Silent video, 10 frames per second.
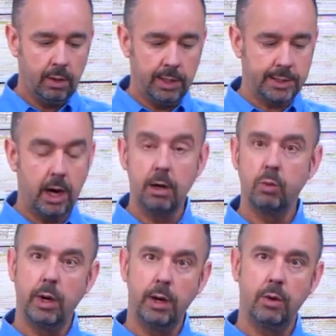It's a
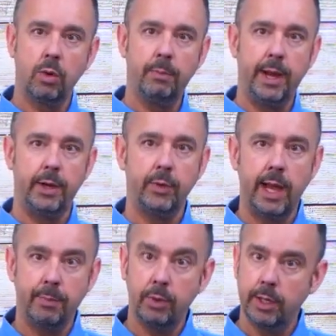hardwired or
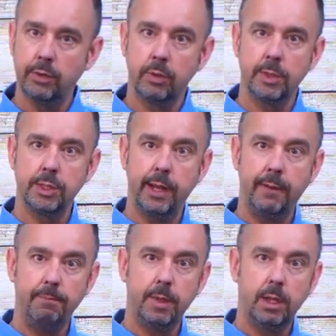battery operated thermostat.